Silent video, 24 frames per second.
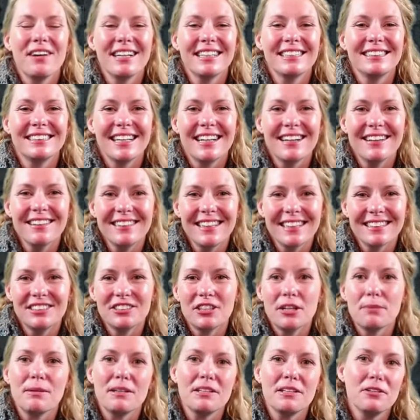want to tell that
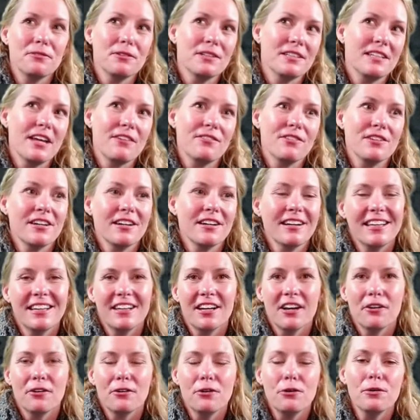story, but you would never, you know,